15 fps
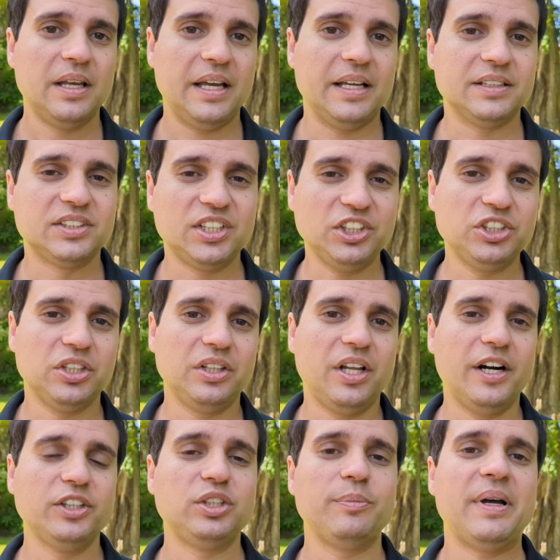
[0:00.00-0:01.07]
And such a
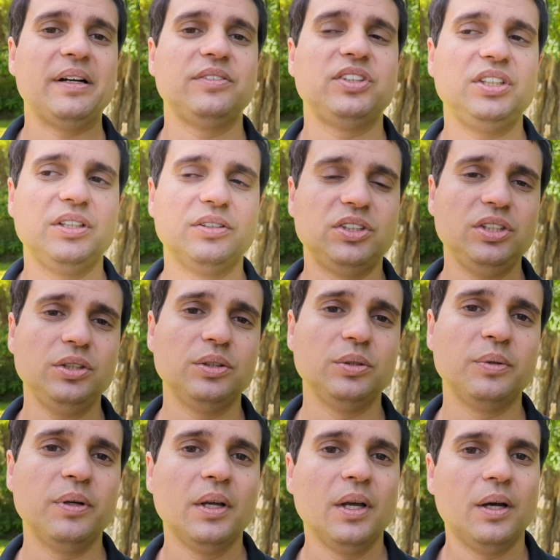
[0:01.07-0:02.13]
large amount of
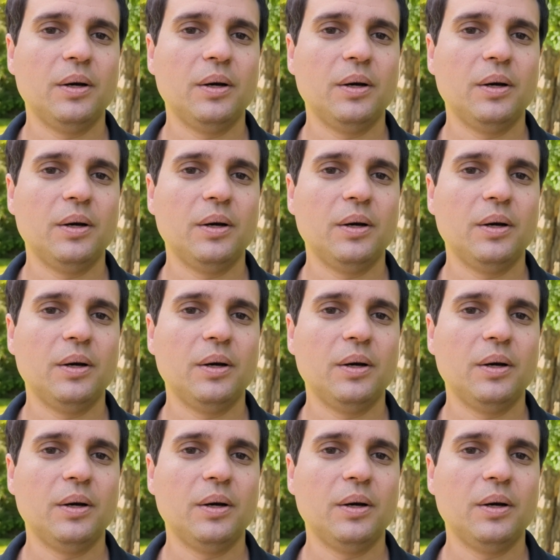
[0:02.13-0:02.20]
CO2